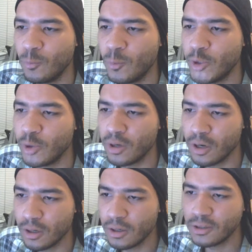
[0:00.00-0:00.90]
When you're
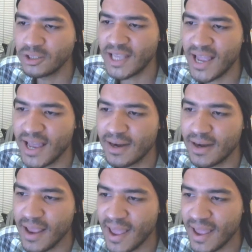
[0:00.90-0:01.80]
hurt, sad,
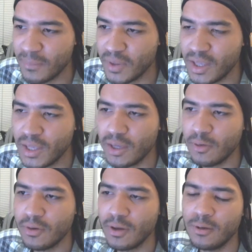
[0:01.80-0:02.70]
and happy,
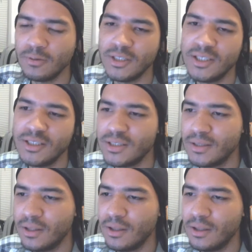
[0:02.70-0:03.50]
you know, this is,